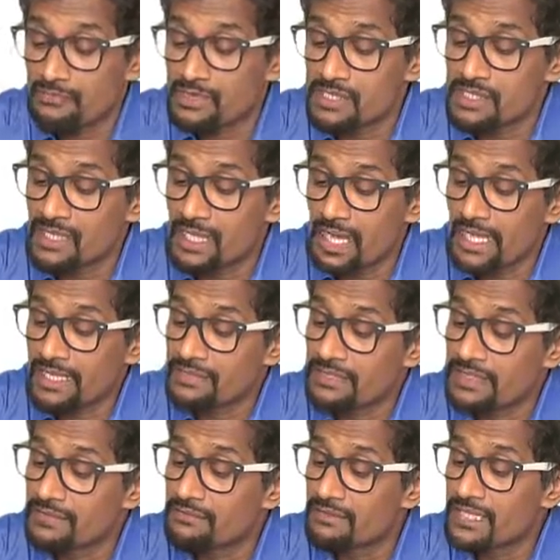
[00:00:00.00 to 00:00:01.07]
Mister X
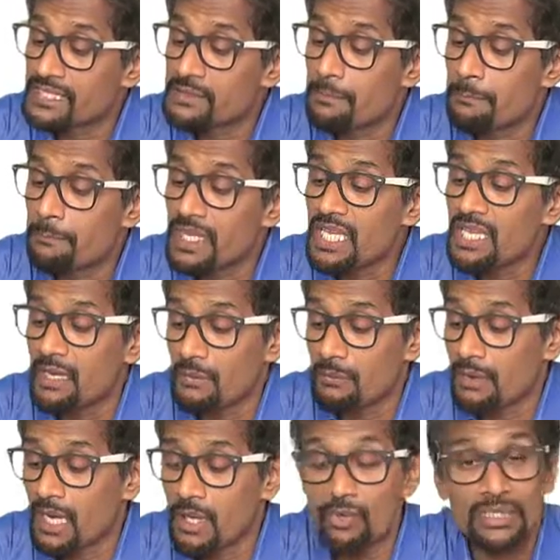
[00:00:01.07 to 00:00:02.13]
invests P
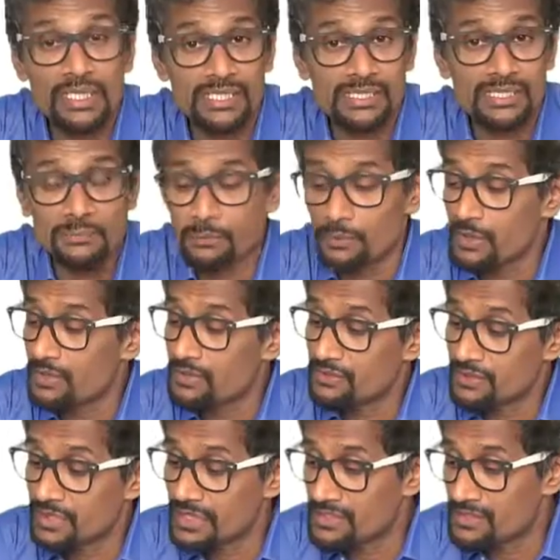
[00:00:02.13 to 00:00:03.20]
amount at simple
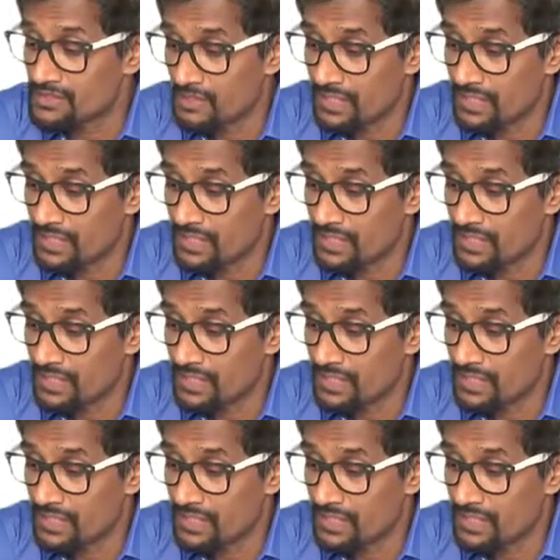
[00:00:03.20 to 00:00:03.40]
interest